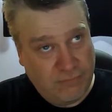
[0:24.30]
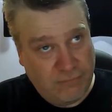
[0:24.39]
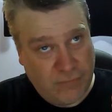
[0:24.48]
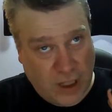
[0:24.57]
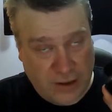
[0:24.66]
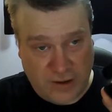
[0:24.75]

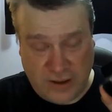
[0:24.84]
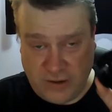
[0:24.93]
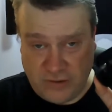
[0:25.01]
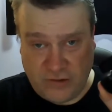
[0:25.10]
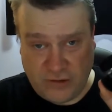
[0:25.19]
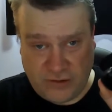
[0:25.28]
not
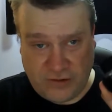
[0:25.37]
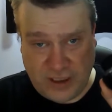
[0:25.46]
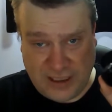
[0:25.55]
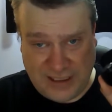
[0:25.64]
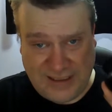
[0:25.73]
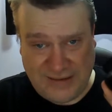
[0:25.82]
T's, just
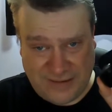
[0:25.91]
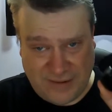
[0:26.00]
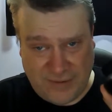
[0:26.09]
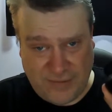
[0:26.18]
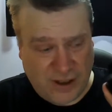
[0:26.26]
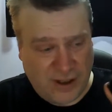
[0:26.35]
Elite
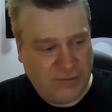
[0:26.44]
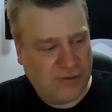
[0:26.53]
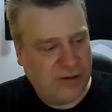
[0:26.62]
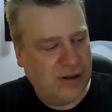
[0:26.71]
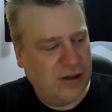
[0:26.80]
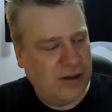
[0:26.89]
75s.
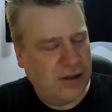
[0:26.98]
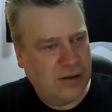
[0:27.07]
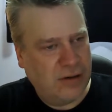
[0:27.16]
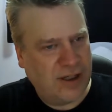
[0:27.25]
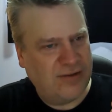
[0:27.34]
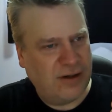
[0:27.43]

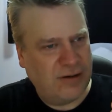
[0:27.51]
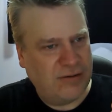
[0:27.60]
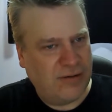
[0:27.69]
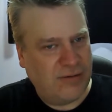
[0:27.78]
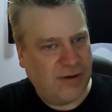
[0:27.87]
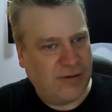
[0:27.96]
I guess they are
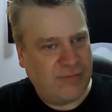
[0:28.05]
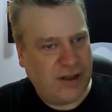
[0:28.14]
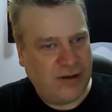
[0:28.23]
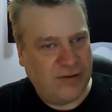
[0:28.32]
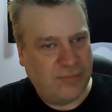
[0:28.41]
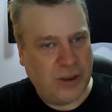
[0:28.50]

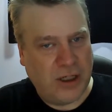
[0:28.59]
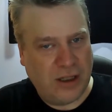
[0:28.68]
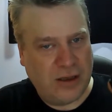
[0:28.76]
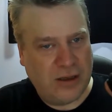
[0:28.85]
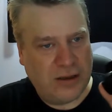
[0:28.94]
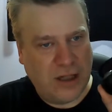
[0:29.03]
75Ts, but
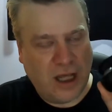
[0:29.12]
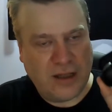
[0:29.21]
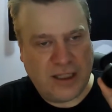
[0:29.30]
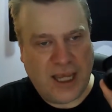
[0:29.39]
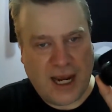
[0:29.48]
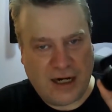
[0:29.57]
not
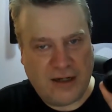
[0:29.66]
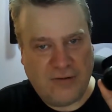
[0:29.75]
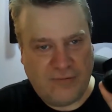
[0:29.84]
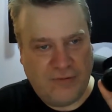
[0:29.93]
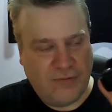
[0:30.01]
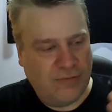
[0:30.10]
the
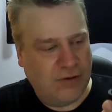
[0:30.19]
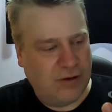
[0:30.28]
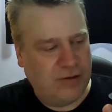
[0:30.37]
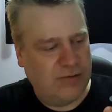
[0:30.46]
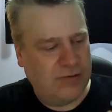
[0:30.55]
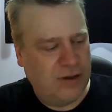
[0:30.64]
active
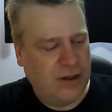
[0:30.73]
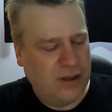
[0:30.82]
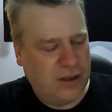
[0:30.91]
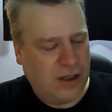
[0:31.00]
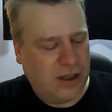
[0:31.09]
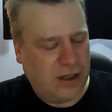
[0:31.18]
ones.
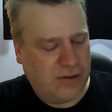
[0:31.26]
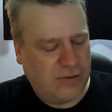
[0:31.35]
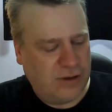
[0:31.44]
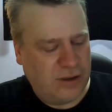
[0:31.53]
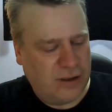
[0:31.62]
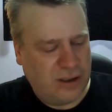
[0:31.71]
So
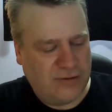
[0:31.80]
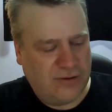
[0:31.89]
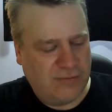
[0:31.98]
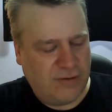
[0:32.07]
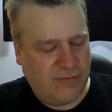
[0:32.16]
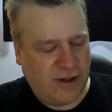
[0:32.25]
the Elite
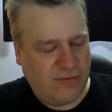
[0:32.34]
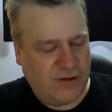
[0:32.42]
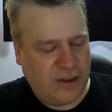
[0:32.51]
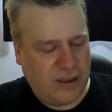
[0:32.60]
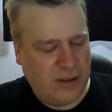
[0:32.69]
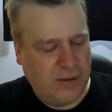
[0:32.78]

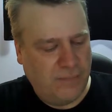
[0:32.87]
75T.